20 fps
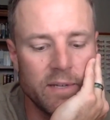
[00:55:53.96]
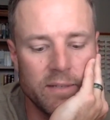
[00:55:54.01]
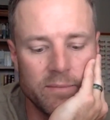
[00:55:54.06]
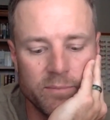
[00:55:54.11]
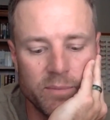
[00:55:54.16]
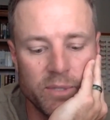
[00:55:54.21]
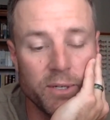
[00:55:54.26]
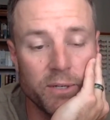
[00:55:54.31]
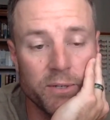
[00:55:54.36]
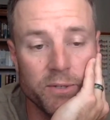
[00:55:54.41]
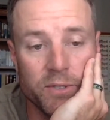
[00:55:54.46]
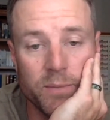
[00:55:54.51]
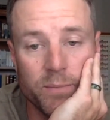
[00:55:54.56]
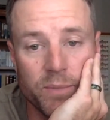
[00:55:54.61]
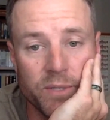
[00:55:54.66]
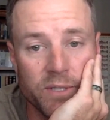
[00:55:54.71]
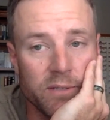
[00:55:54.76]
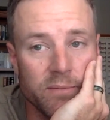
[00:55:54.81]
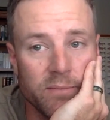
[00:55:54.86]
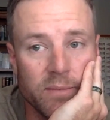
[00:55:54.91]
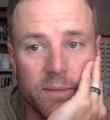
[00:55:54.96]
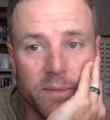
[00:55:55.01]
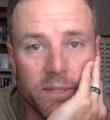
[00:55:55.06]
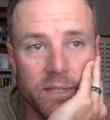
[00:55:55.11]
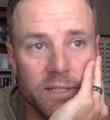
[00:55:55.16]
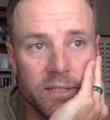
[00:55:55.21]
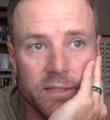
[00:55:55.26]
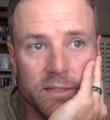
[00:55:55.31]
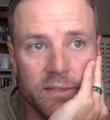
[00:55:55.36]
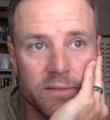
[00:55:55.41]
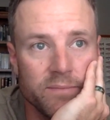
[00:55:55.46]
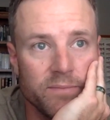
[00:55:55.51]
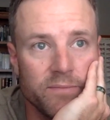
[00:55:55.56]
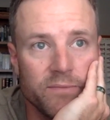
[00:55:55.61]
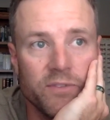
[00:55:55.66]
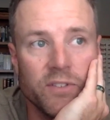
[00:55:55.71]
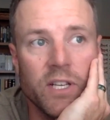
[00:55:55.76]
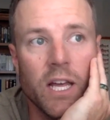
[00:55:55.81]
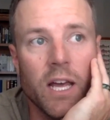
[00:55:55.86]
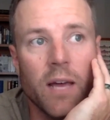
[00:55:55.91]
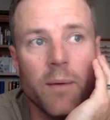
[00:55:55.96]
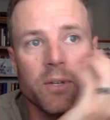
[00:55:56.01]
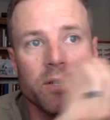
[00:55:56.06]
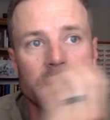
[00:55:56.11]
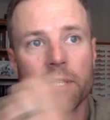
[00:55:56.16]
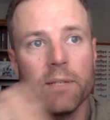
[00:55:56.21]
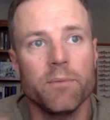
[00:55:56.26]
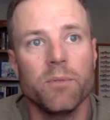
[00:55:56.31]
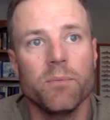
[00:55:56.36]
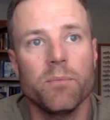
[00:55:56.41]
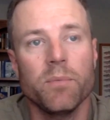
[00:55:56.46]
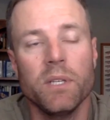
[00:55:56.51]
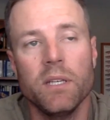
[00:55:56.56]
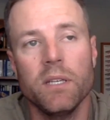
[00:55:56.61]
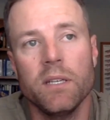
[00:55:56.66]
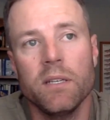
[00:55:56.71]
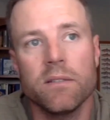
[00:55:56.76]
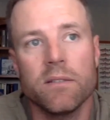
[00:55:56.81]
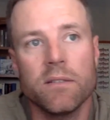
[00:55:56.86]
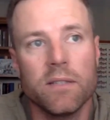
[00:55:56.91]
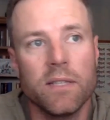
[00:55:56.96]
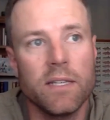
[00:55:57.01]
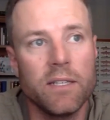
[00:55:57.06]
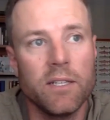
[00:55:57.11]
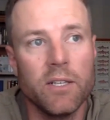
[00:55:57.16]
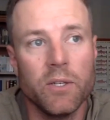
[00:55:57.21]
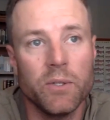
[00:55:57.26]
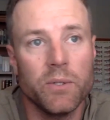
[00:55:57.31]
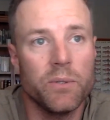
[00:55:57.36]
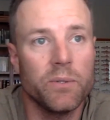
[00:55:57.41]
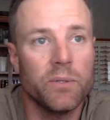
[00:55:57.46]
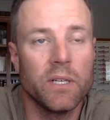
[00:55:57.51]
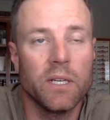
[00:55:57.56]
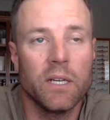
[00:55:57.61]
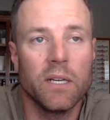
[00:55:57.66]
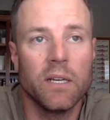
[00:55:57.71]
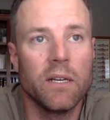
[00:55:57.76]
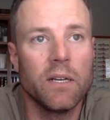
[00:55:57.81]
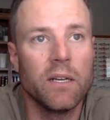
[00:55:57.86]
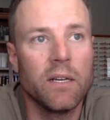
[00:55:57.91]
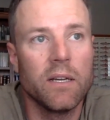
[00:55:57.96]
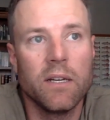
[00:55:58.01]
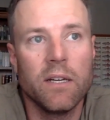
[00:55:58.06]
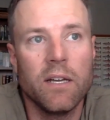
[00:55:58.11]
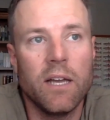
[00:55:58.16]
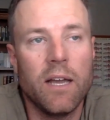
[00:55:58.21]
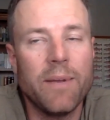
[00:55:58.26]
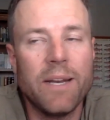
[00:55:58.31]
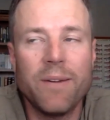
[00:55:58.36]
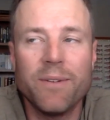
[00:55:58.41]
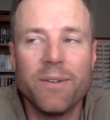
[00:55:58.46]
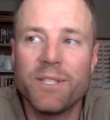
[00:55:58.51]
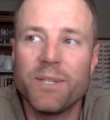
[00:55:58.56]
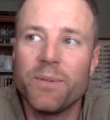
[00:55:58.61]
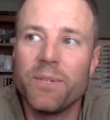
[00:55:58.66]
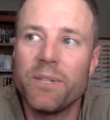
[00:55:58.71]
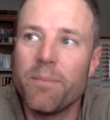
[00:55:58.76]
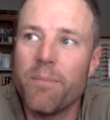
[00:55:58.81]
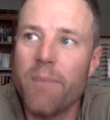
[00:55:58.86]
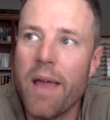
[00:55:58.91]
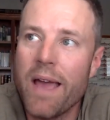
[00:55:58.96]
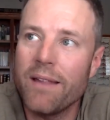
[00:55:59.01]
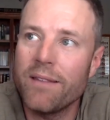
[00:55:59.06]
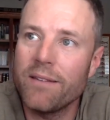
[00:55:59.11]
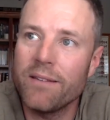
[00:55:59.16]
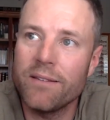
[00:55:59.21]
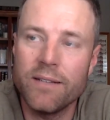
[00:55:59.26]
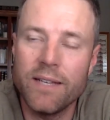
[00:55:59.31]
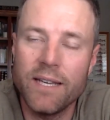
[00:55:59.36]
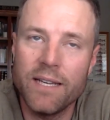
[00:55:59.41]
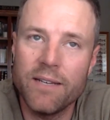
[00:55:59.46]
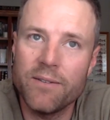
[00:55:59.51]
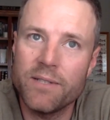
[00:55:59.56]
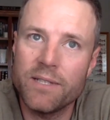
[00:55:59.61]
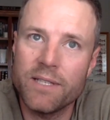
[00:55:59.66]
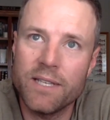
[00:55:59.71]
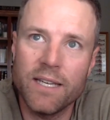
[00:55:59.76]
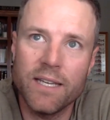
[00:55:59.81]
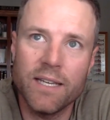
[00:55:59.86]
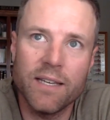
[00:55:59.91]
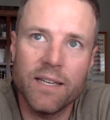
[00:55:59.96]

book a trip with them. They're phenomenal human beings, and they know. I was doing the math the other day. I was like,